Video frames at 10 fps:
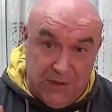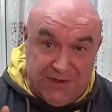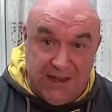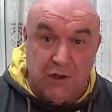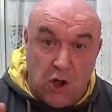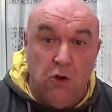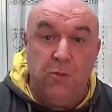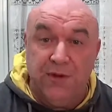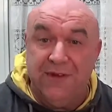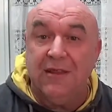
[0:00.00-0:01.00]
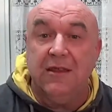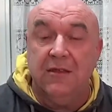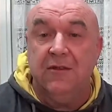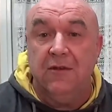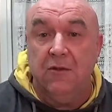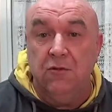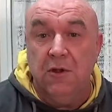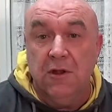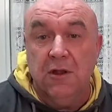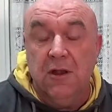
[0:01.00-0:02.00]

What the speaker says: co-presenting to,